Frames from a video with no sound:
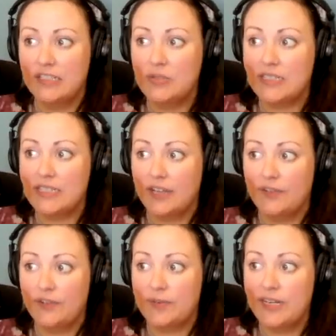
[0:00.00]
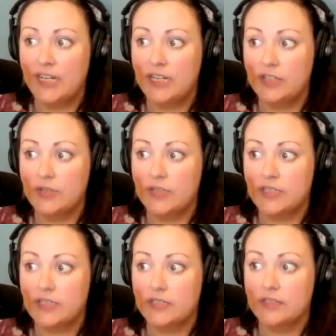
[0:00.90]
too is like Fariq,
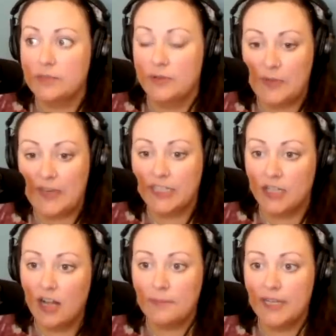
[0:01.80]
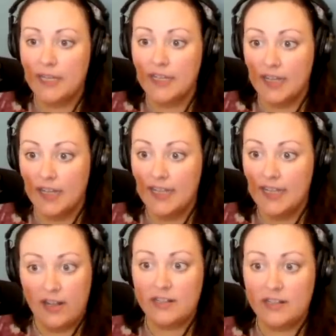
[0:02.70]
who's supposed to be in the cockpit,
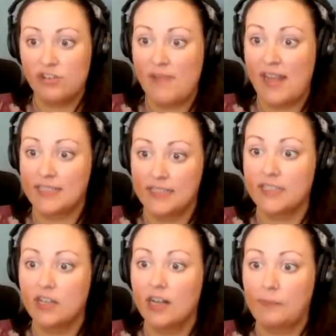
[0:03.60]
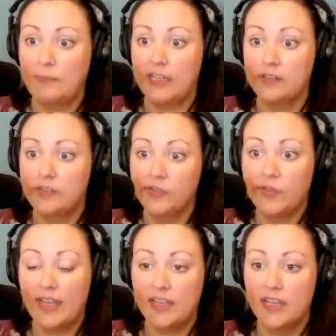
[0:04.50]
his oxygen mask is in the cockpit. So
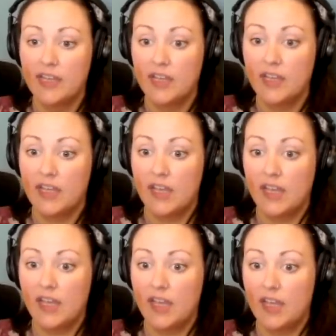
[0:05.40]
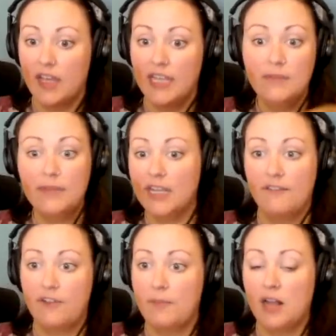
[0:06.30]
like hmm. he'd be
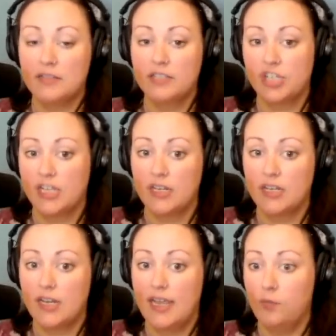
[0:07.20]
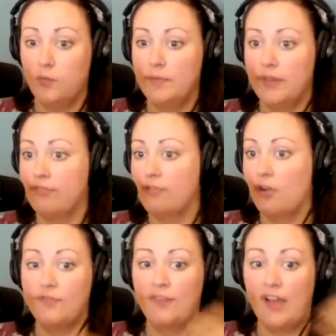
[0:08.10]
cut from oxygen and yeah. would be
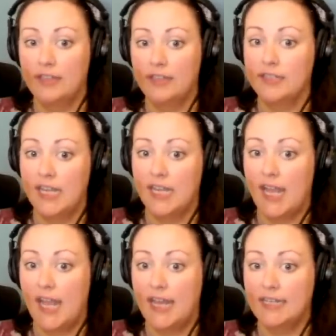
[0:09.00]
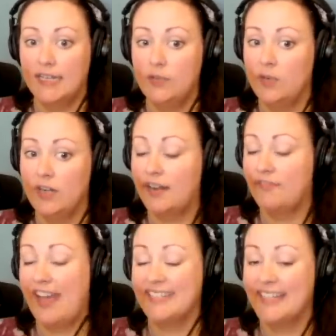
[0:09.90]
thrown violently and he would not
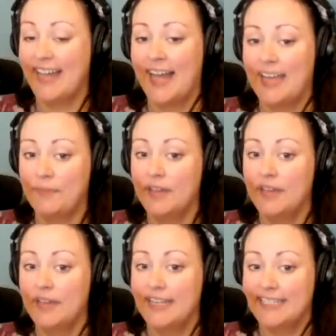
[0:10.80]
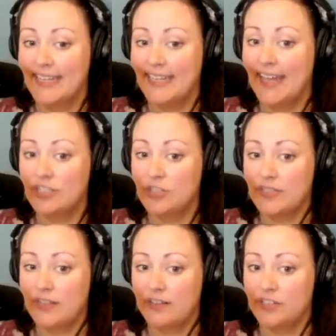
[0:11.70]
have had time to get to
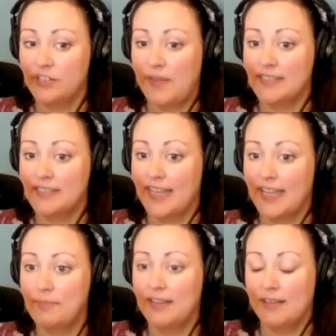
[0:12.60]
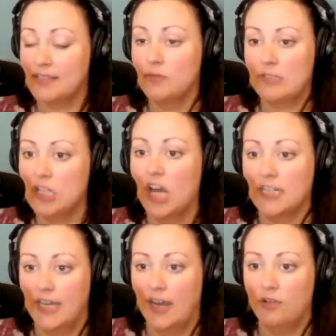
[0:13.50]
his oxygen mask plus he was
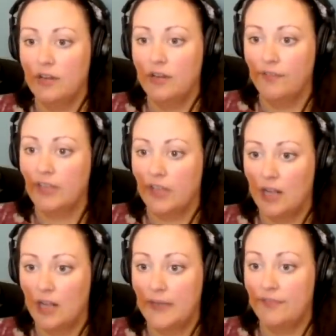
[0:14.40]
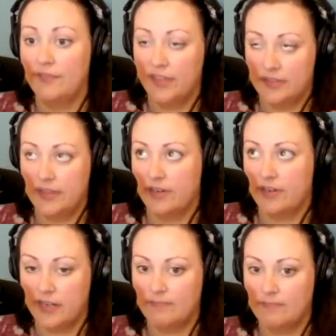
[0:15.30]
locked out of the cockpit if this
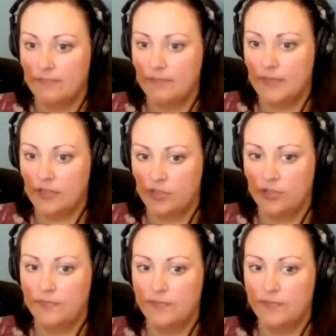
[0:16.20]
theory is true.